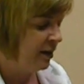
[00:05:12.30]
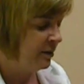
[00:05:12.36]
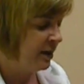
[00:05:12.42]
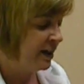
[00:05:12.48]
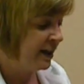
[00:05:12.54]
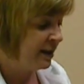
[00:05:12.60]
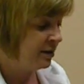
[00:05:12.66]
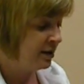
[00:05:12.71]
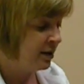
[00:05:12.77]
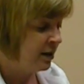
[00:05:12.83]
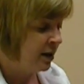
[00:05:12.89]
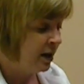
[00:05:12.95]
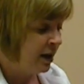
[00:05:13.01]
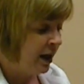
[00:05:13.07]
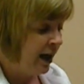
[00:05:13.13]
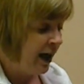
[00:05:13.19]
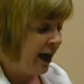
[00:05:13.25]
And then
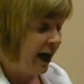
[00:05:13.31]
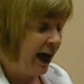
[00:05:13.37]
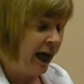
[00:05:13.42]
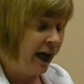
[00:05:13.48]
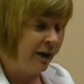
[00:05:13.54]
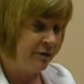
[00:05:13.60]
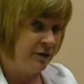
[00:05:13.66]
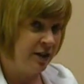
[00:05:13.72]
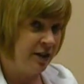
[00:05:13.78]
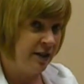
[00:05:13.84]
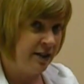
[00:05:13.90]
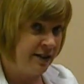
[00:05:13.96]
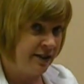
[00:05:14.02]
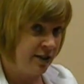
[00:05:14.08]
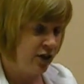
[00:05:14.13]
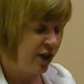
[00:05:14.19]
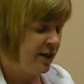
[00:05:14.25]
after
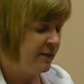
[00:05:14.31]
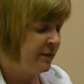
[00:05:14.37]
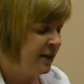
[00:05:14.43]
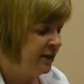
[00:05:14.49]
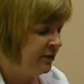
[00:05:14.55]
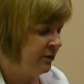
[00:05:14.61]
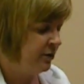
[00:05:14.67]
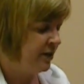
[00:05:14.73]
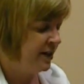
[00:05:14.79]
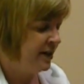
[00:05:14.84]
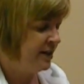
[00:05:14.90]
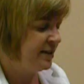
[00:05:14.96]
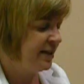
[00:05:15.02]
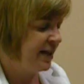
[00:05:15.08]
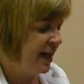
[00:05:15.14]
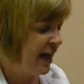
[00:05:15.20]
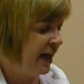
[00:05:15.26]
this treatment for
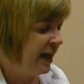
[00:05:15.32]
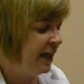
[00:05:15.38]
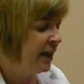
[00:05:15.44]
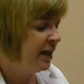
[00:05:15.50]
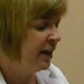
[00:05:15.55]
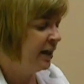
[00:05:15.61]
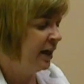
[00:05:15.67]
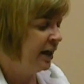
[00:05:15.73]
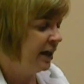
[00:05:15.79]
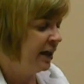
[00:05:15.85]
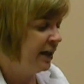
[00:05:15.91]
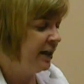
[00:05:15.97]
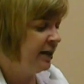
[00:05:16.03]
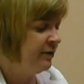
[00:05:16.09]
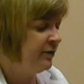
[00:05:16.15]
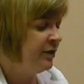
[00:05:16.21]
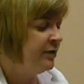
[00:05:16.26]
the day,
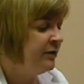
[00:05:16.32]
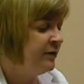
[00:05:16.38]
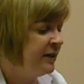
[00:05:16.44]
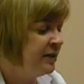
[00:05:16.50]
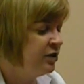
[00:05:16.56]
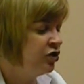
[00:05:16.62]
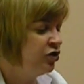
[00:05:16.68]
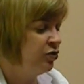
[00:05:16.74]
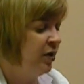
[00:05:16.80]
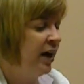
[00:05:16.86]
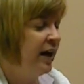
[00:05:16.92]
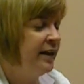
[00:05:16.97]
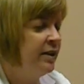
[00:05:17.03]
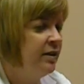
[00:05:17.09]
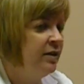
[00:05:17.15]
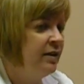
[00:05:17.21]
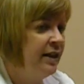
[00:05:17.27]
if you feel
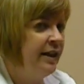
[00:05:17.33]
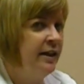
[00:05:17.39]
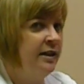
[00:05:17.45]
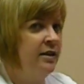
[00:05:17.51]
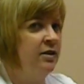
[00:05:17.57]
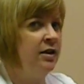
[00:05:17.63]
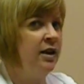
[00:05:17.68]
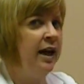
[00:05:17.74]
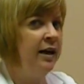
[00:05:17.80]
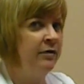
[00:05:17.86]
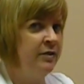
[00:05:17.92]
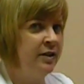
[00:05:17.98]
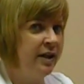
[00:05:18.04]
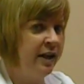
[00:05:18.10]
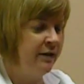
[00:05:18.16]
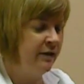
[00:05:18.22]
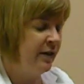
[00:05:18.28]
drier later
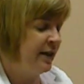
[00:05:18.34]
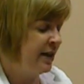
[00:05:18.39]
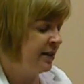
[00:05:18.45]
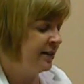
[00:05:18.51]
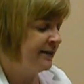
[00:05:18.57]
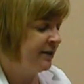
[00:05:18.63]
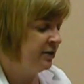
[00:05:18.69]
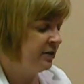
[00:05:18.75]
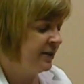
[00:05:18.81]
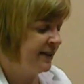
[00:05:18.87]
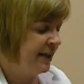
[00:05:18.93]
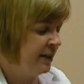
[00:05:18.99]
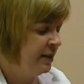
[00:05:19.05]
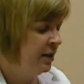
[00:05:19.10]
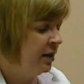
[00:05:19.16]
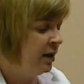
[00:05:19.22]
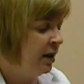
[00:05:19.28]
after everything soaks
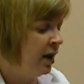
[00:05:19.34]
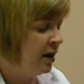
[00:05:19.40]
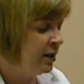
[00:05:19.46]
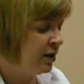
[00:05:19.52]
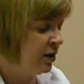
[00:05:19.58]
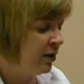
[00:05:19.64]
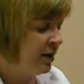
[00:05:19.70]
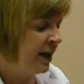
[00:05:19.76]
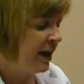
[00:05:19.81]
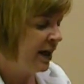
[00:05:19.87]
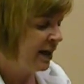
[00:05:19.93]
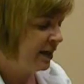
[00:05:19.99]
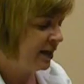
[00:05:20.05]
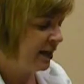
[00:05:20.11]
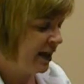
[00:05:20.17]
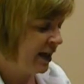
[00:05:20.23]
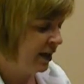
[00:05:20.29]
in, go
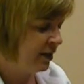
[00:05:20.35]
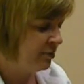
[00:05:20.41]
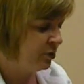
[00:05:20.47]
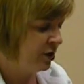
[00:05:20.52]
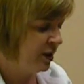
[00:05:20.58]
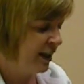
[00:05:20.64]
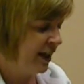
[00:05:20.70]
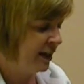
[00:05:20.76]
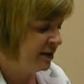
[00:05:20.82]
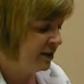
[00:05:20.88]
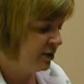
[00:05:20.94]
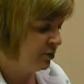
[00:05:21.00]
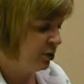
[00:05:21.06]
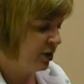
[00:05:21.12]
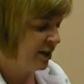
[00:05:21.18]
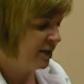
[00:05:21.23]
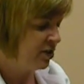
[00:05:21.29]
ahead and put
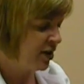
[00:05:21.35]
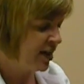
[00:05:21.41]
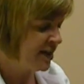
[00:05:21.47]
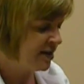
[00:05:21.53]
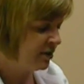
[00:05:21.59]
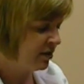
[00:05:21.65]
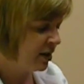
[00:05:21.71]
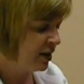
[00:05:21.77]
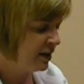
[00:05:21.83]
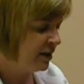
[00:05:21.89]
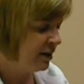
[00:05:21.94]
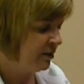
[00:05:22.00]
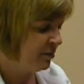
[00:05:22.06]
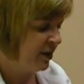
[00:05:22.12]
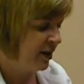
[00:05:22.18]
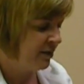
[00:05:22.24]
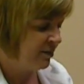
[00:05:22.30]
extra moisturizer
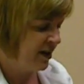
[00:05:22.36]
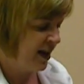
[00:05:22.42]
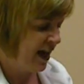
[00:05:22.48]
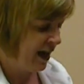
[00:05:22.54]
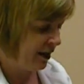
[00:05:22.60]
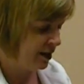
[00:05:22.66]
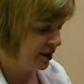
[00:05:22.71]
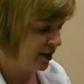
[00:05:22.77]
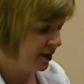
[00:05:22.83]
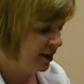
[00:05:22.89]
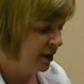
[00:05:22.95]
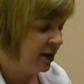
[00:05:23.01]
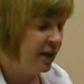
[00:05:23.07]
on, but pat.